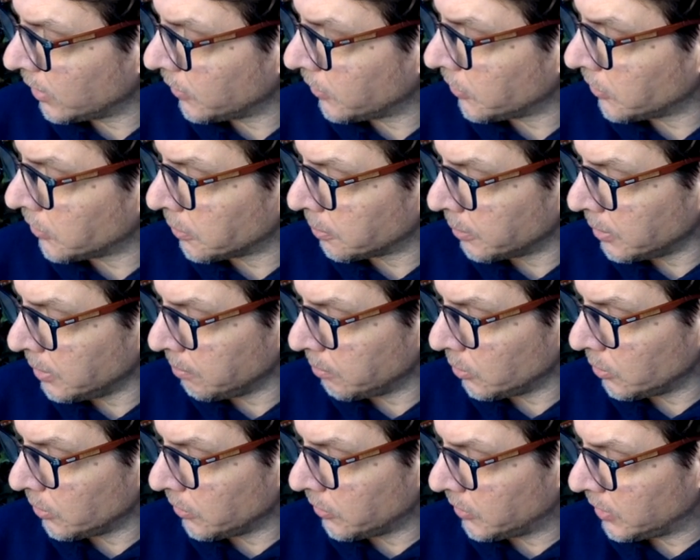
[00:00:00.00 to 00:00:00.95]
It is the supreme
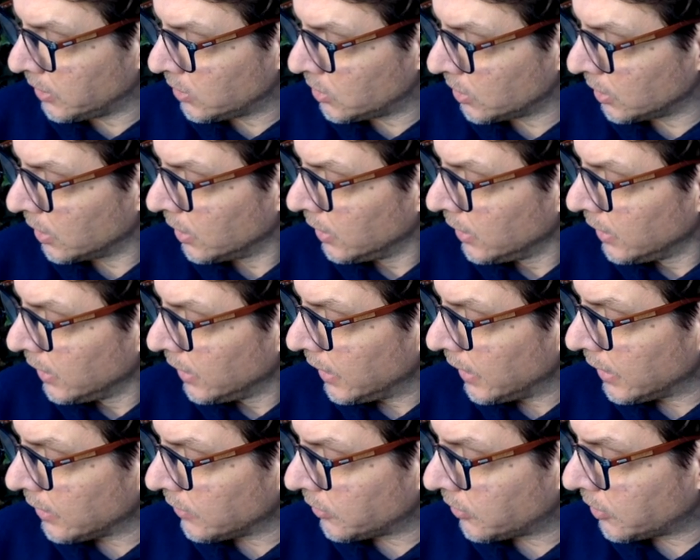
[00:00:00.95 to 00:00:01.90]
Buddhist teaching,
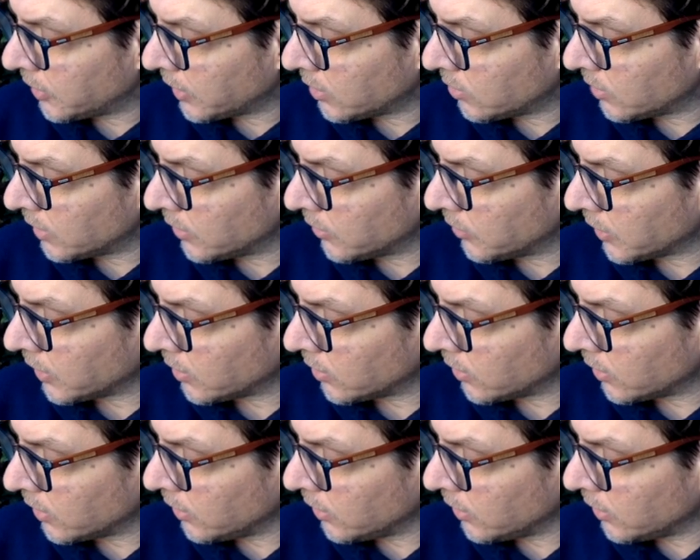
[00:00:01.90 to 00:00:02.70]
etc., etc.